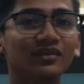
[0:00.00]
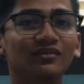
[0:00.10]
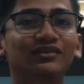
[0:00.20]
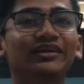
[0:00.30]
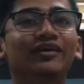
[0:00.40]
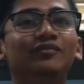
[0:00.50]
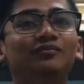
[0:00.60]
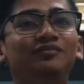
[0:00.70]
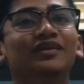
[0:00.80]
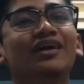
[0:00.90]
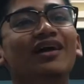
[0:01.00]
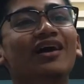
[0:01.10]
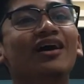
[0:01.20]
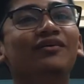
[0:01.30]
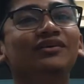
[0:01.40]
Okay,
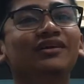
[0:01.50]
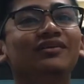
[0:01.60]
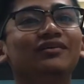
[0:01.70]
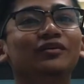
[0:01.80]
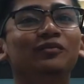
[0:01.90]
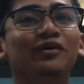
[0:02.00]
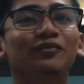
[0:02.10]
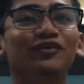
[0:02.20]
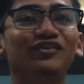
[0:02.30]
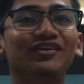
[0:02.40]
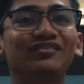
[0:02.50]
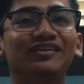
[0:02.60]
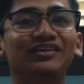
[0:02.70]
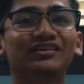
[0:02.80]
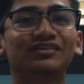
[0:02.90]
I will tell you about process
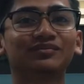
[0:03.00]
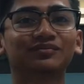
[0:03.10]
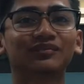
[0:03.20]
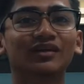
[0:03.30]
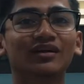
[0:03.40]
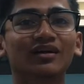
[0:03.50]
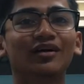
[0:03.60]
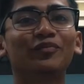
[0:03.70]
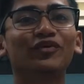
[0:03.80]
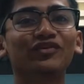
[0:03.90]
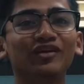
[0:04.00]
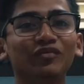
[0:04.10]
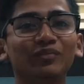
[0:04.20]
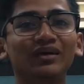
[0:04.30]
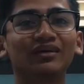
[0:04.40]
creation. A process
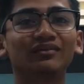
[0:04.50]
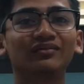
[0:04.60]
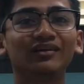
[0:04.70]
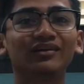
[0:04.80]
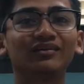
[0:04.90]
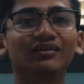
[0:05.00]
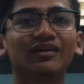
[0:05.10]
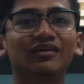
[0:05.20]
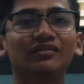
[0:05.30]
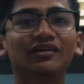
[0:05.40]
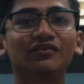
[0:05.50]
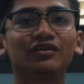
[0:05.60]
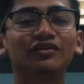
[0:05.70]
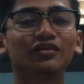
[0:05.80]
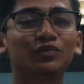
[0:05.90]
may create
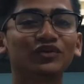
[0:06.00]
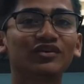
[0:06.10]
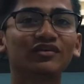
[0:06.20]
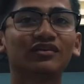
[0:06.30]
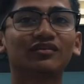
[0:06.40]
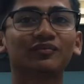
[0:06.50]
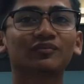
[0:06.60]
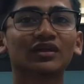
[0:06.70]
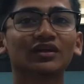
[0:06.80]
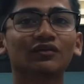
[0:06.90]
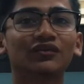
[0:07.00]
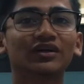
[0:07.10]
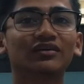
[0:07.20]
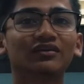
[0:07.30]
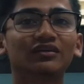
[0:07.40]
several new processes. We
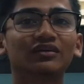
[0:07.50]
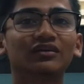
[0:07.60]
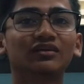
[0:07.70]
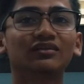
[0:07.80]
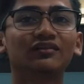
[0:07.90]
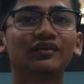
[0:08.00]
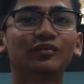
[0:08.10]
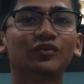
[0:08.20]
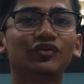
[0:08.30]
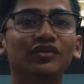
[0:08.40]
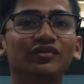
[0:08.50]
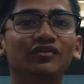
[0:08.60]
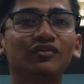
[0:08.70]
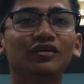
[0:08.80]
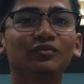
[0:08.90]
have a create process
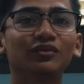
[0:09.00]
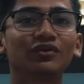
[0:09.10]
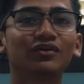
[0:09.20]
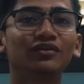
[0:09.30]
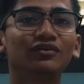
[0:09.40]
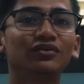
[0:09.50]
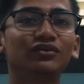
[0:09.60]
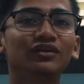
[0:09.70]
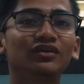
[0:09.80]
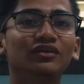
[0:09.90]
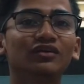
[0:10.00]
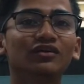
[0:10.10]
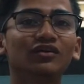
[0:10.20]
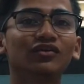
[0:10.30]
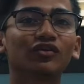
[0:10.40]
system called during the
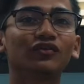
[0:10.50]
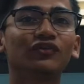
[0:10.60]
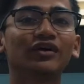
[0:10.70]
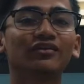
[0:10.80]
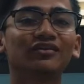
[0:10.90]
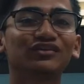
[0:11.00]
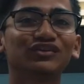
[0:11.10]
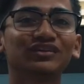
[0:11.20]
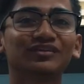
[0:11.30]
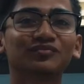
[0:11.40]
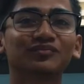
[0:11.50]
course of execution.